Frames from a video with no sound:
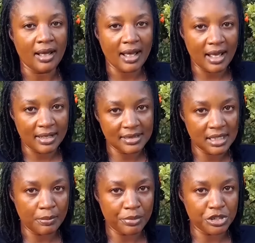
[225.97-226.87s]
high
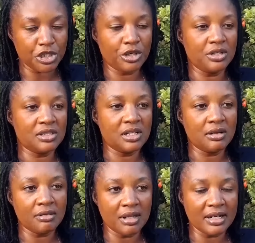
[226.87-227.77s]
temperatures,
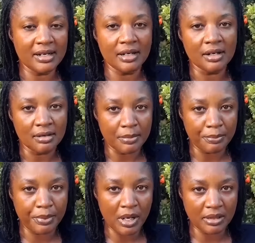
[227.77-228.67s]
then the
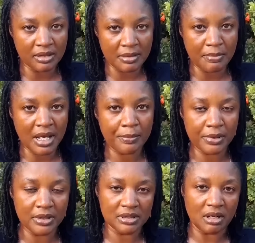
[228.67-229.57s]
product, the
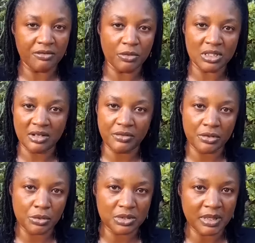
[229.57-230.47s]
byproduct of whatever
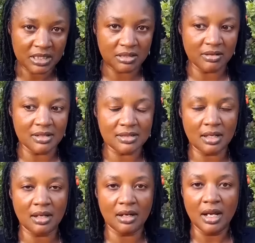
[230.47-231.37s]
those materials
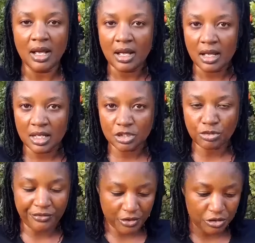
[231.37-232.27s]
are, is
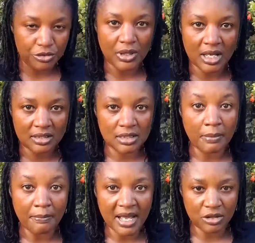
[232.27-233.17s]
referred to as
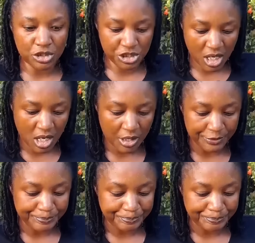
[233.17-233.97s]
biochar.